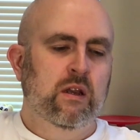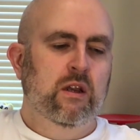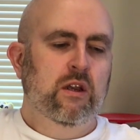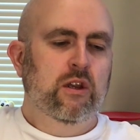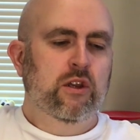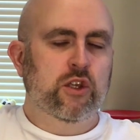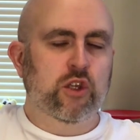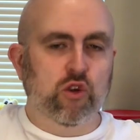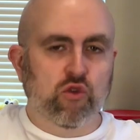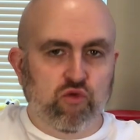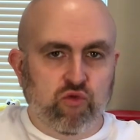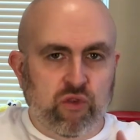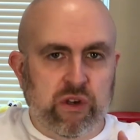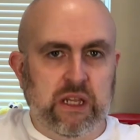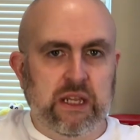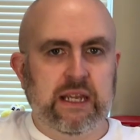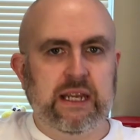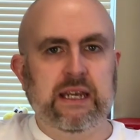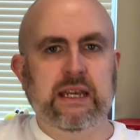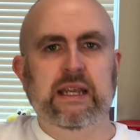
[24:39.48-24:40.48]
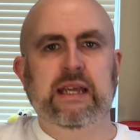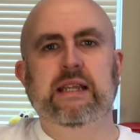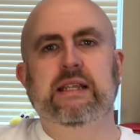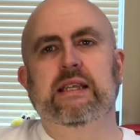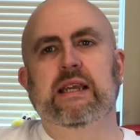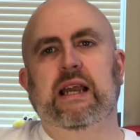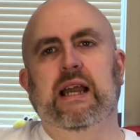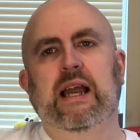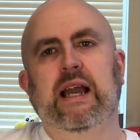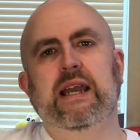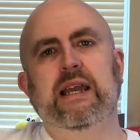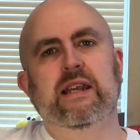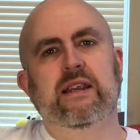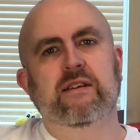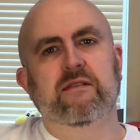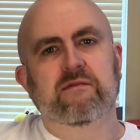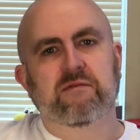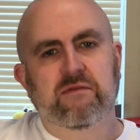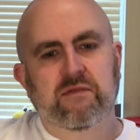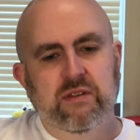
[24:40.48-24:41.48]
You really need to kind
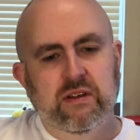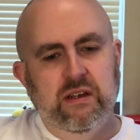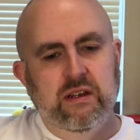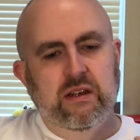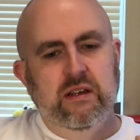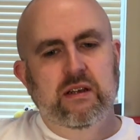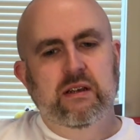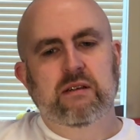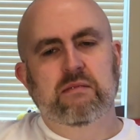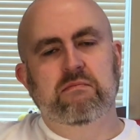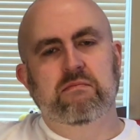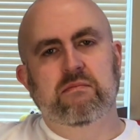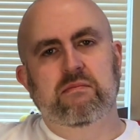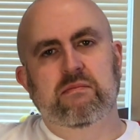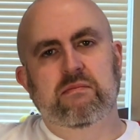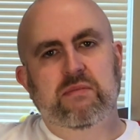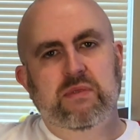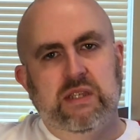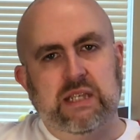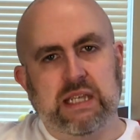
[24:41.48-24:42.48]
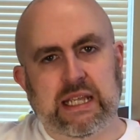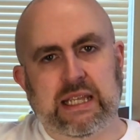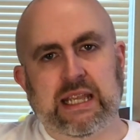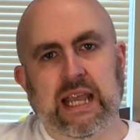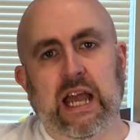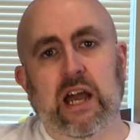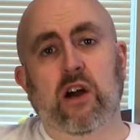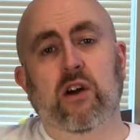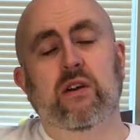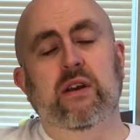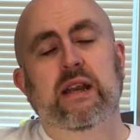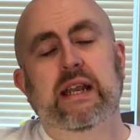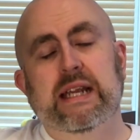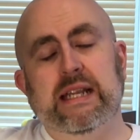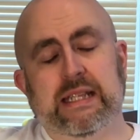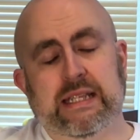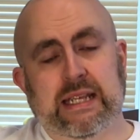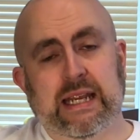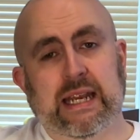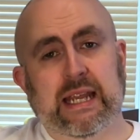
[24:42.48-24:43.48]
of sit down
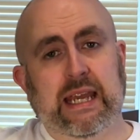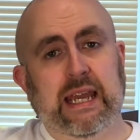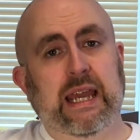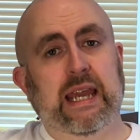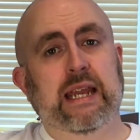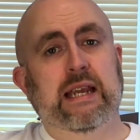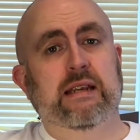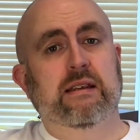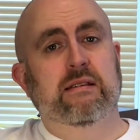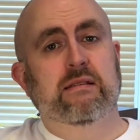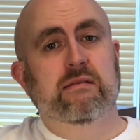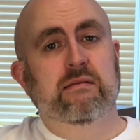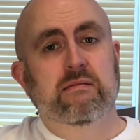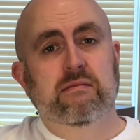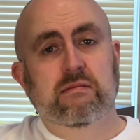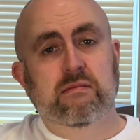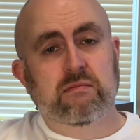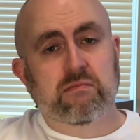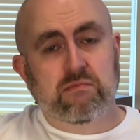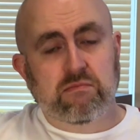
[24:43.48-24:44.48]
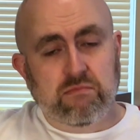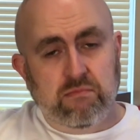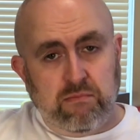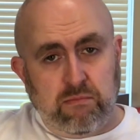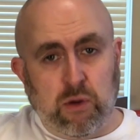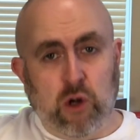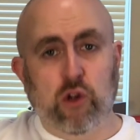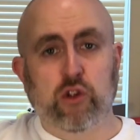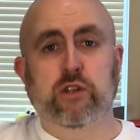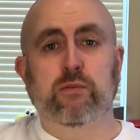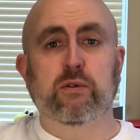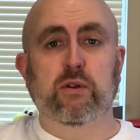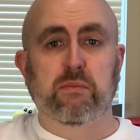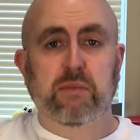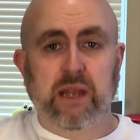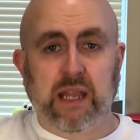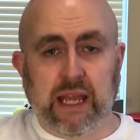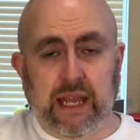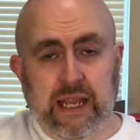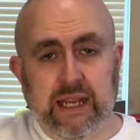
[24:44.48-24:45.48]
and dedicate multiple
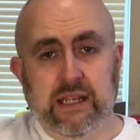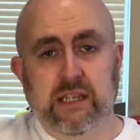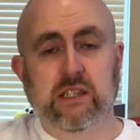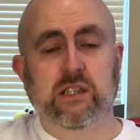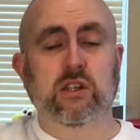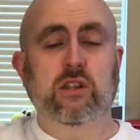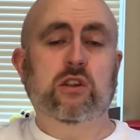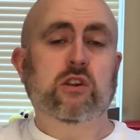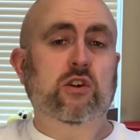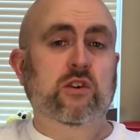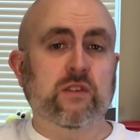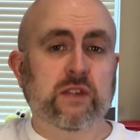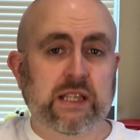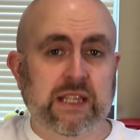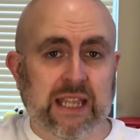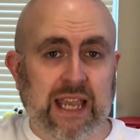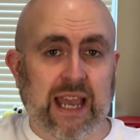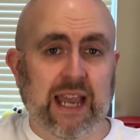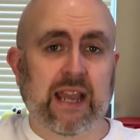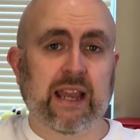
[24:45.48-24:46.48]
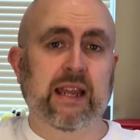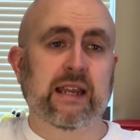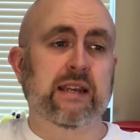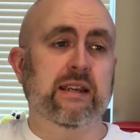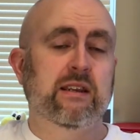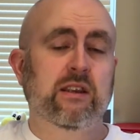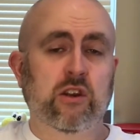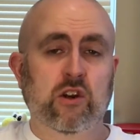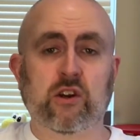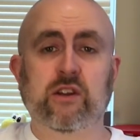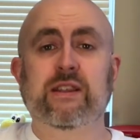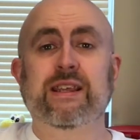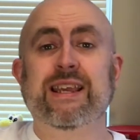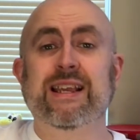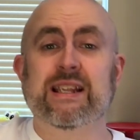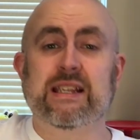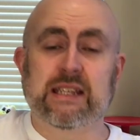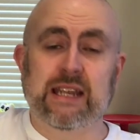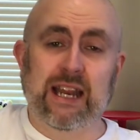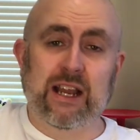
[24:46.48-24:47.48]
plays to learn the deck and learn the
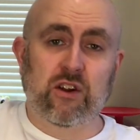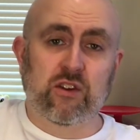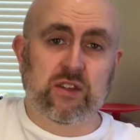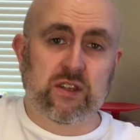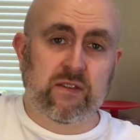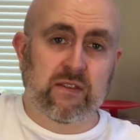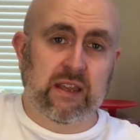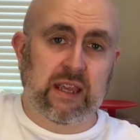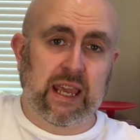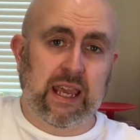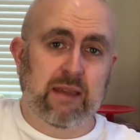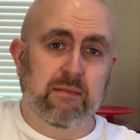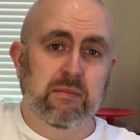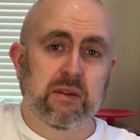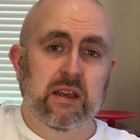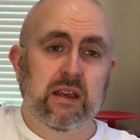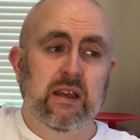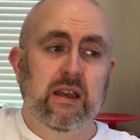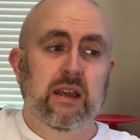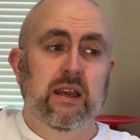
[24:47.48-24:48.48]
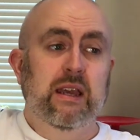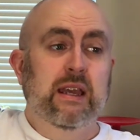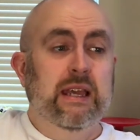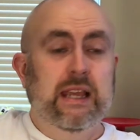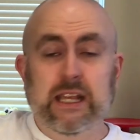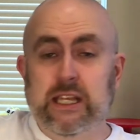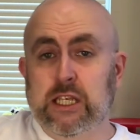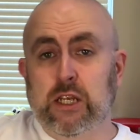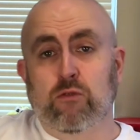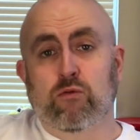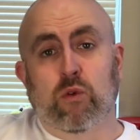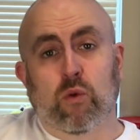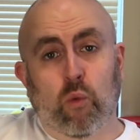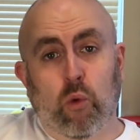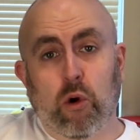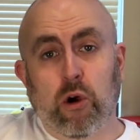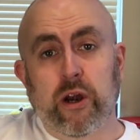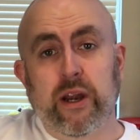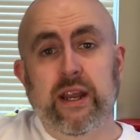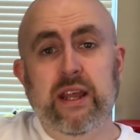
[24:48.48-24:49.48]
ins and outs of the game. Is it
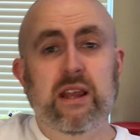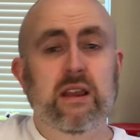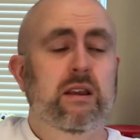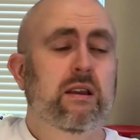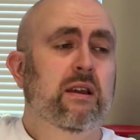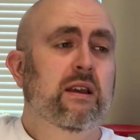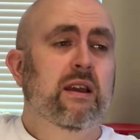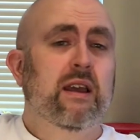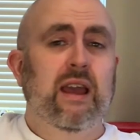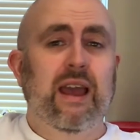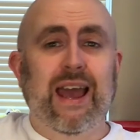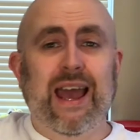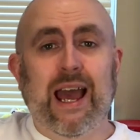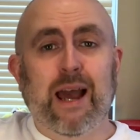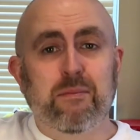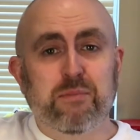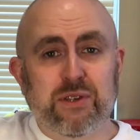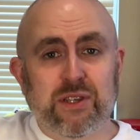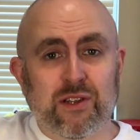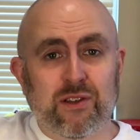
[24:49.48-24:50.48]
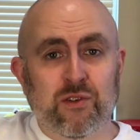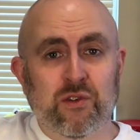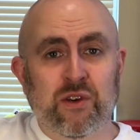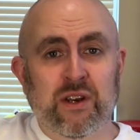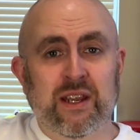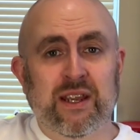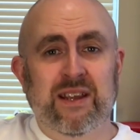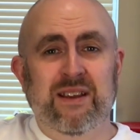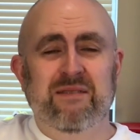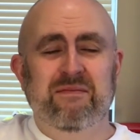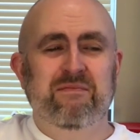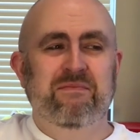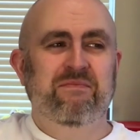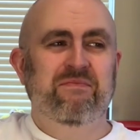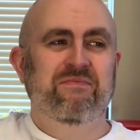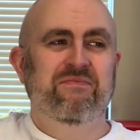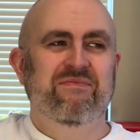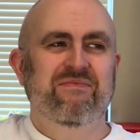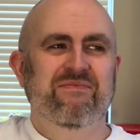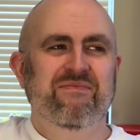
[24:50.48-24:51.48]
rewarding? Absolutely.
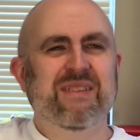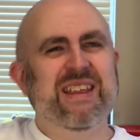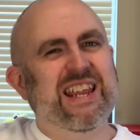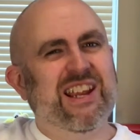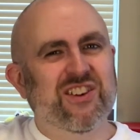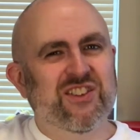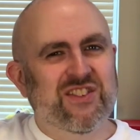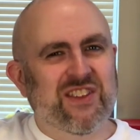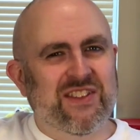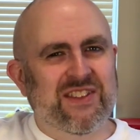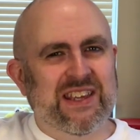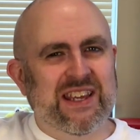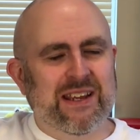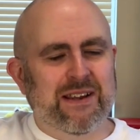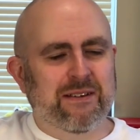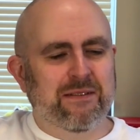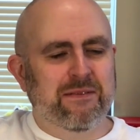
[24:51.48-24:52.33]
Here's the thing.